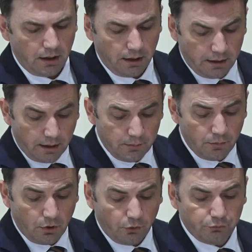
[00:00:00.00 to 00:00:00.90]
And
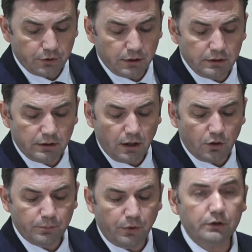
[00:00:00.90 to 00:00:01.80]
I'm offering India our
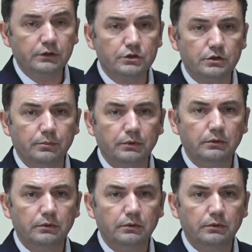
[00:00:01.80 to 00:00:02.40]
partnership